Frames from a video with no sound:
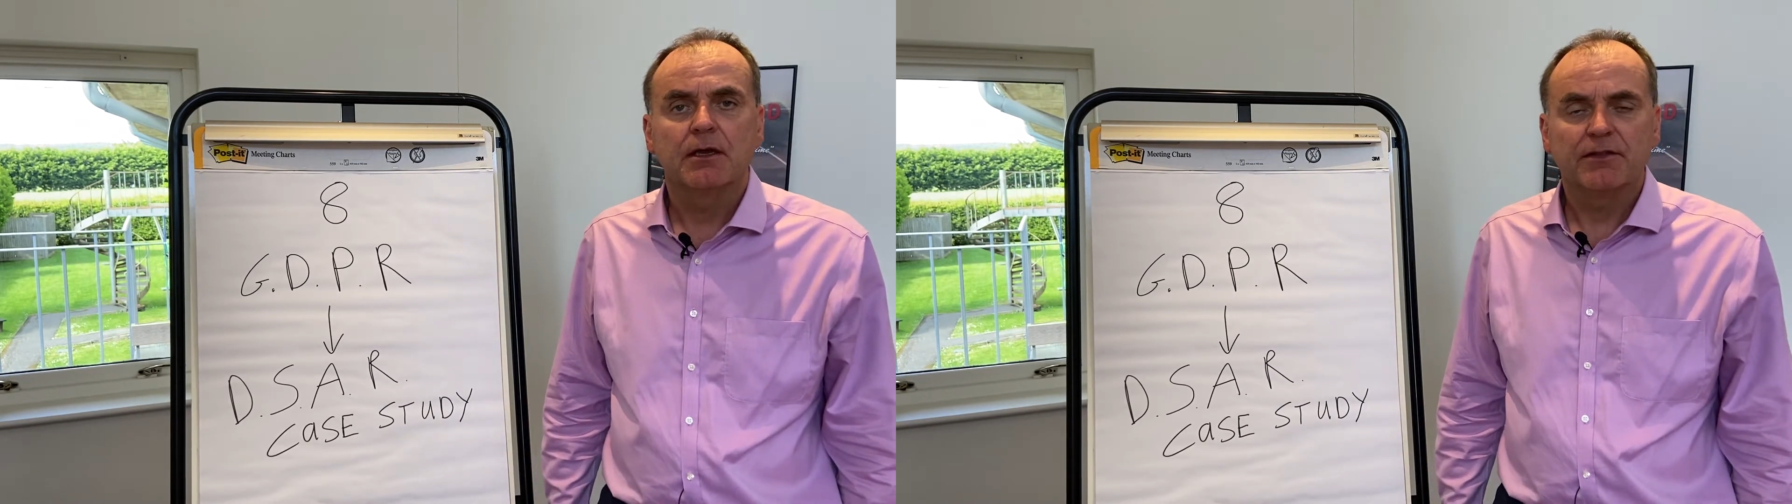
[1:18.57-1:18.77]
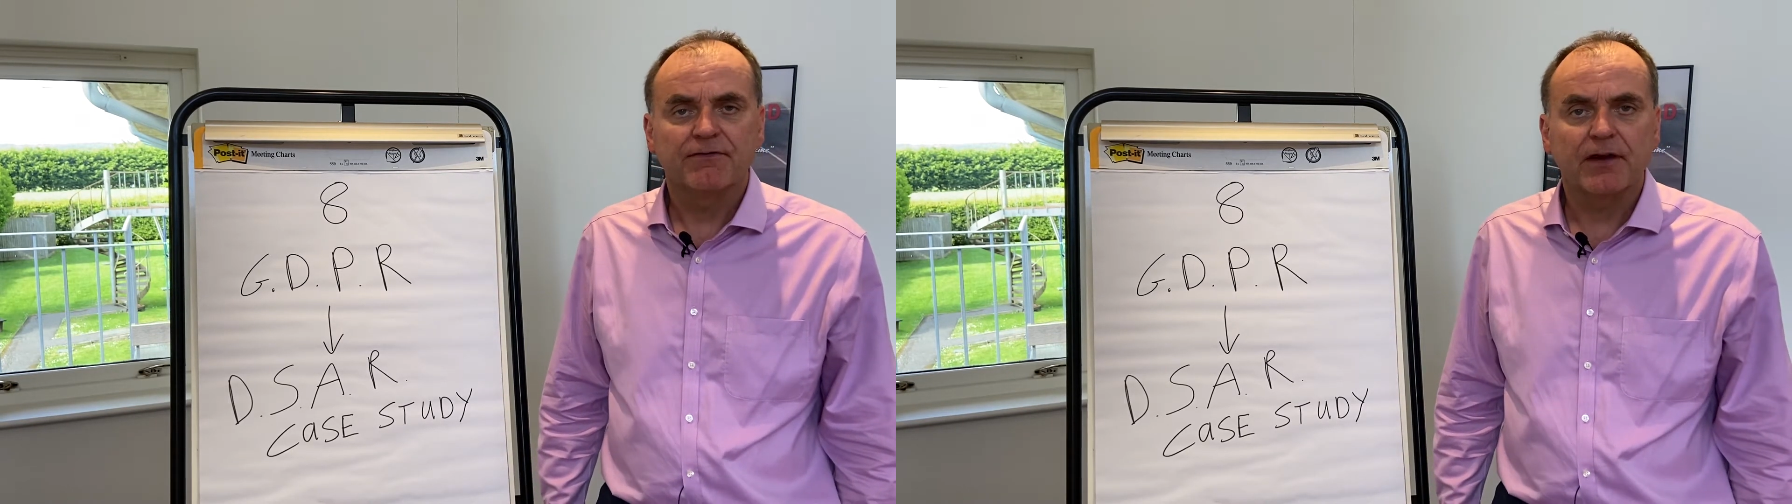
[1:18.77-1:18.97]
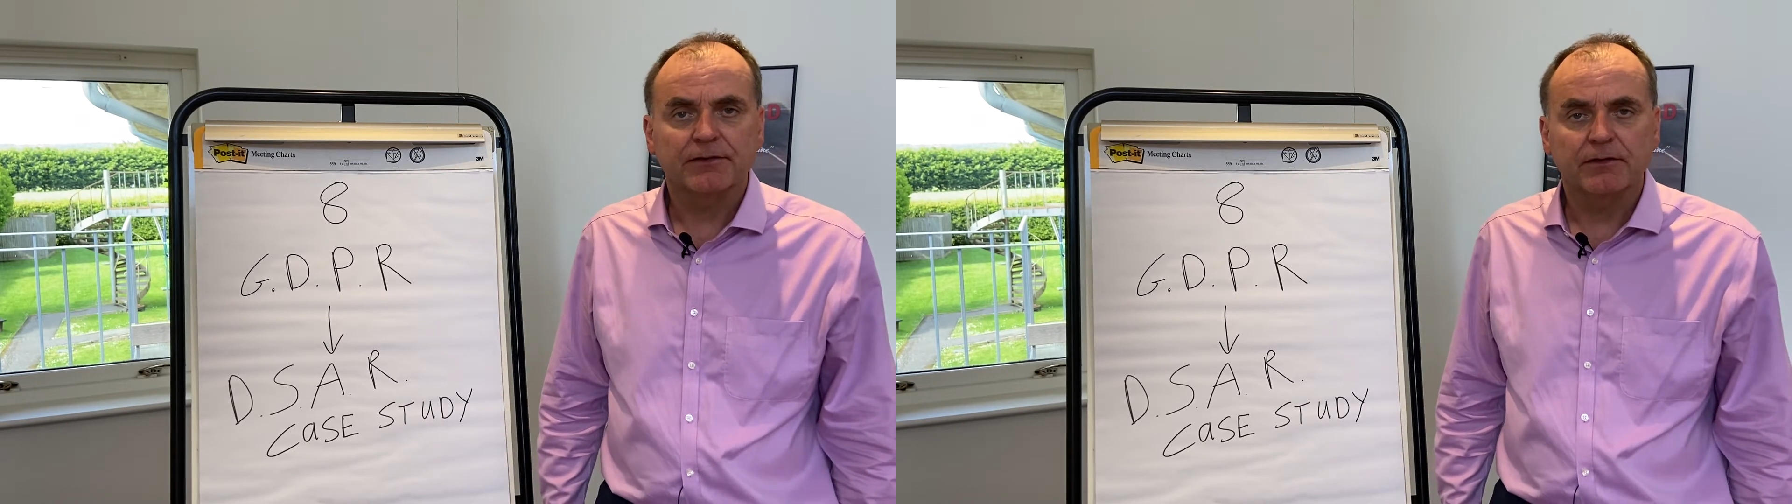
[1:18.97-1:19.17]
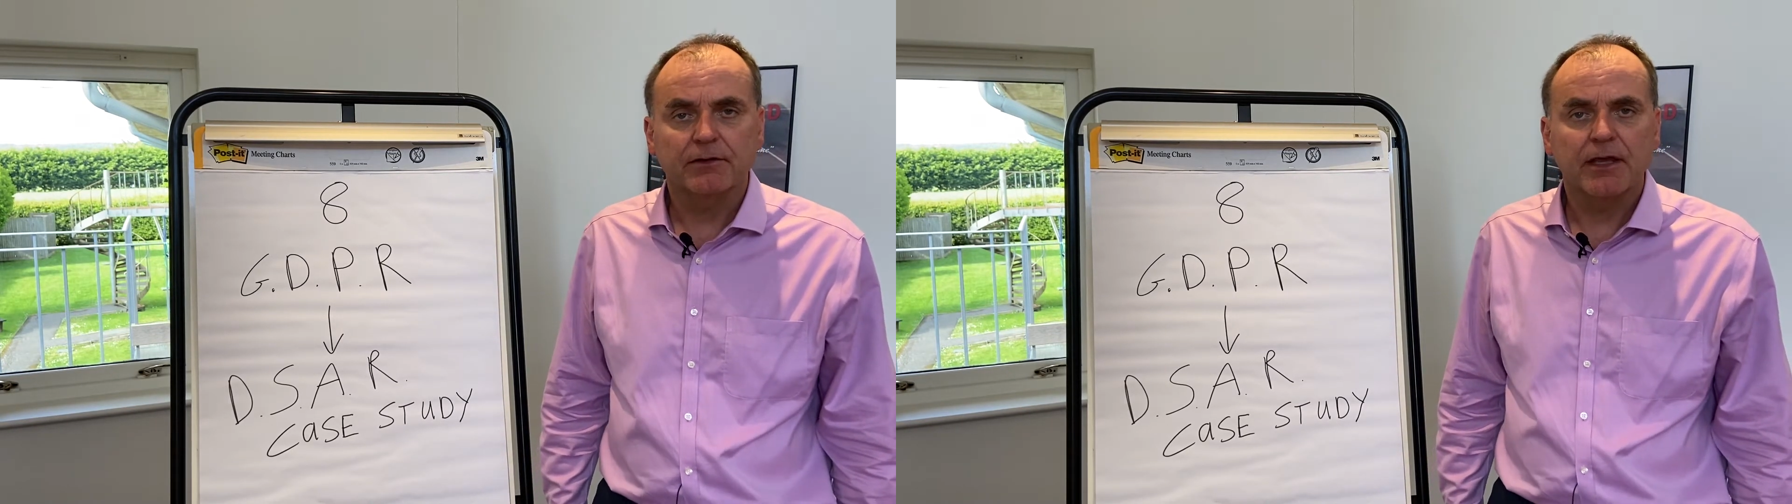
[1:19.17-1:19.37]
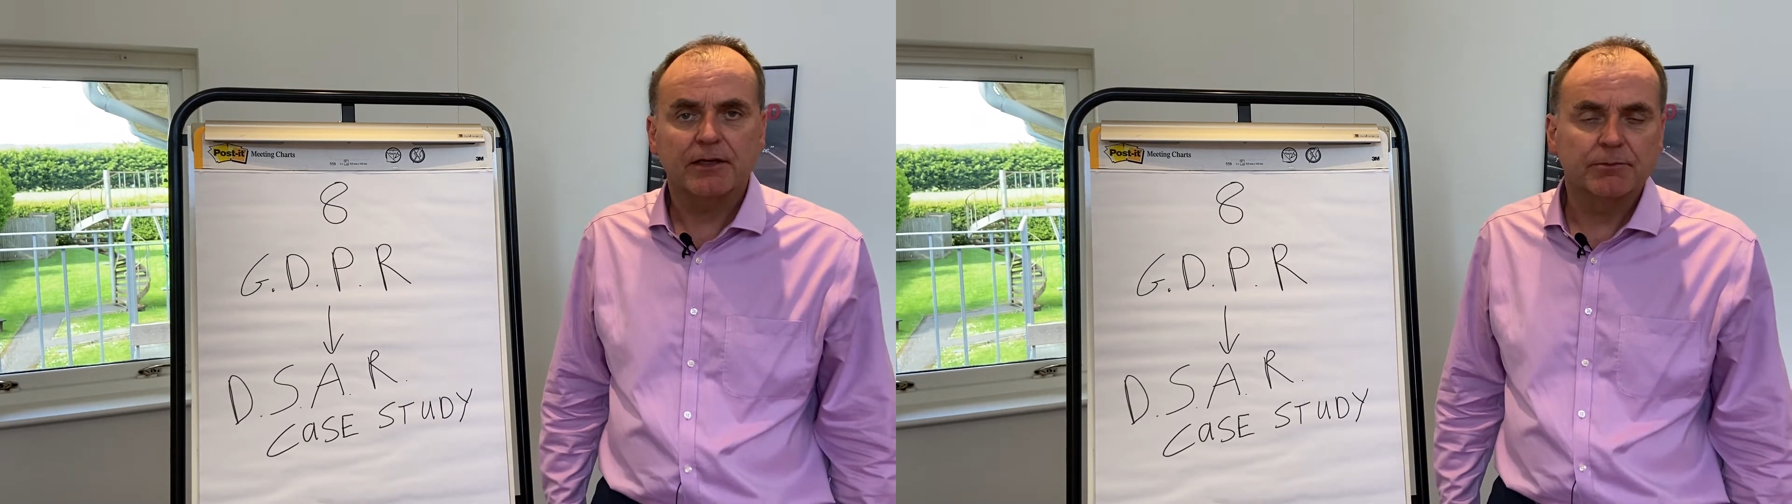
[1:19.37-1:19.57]
The fact that
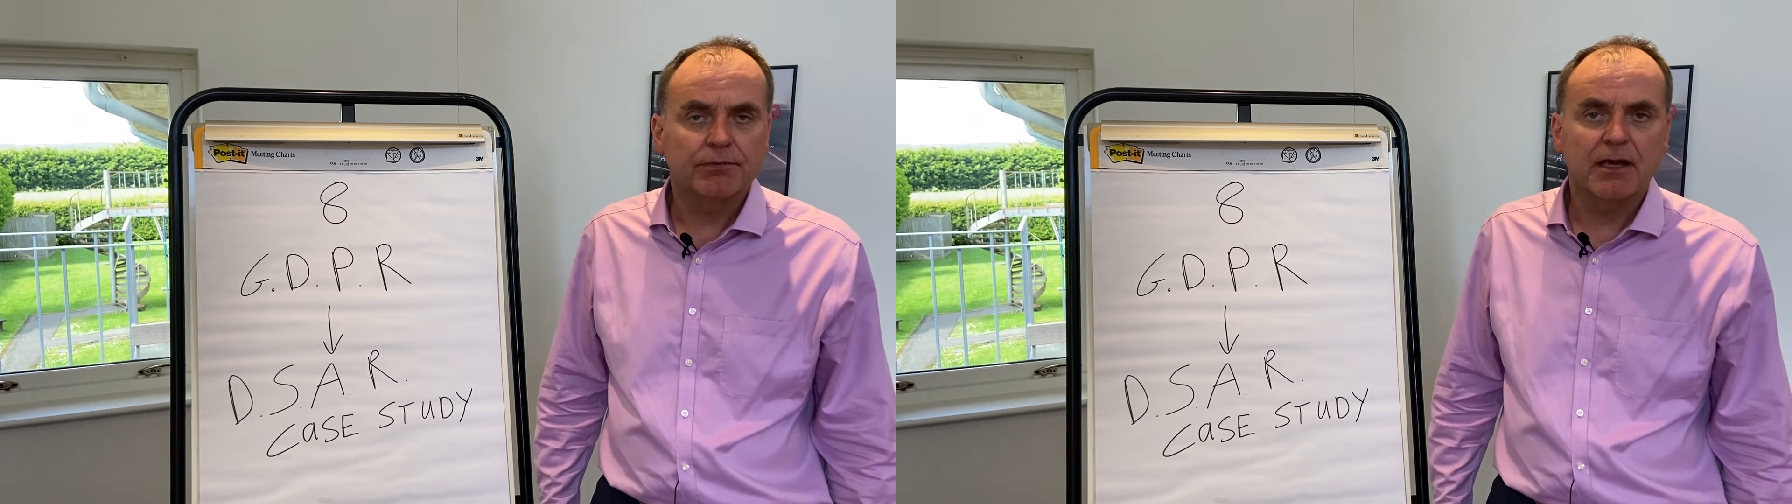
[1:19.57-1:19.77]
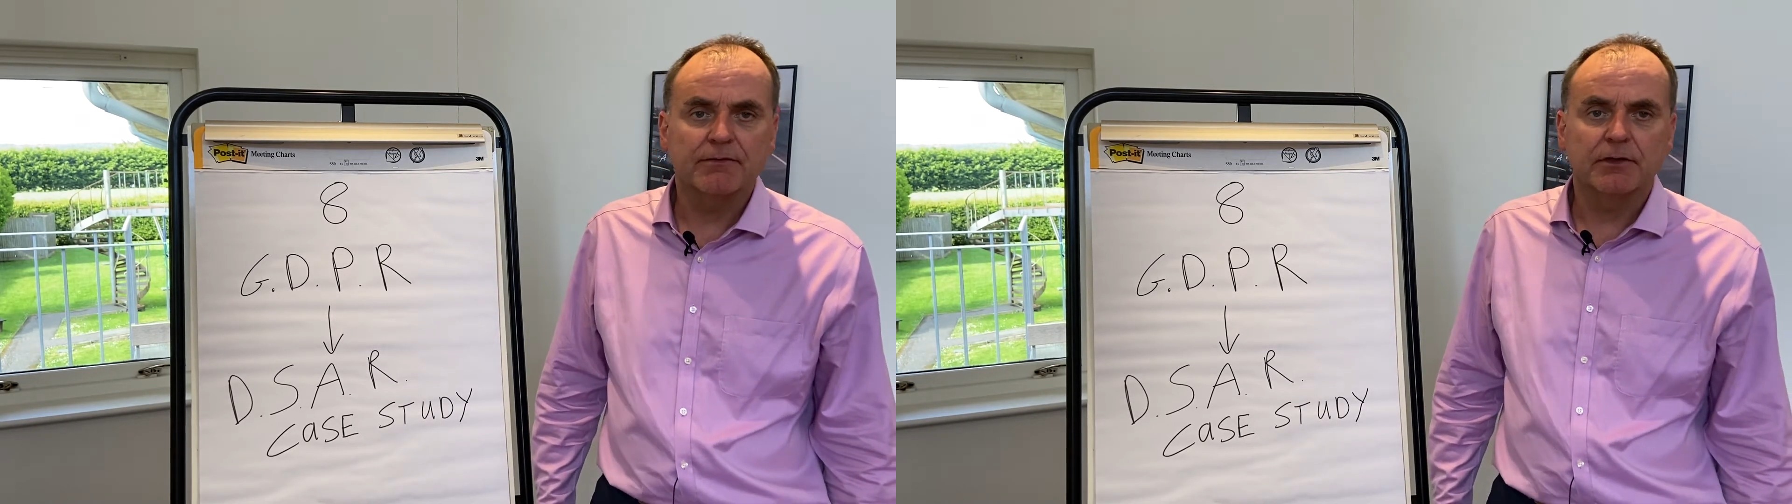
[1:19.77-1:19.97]
they're headed private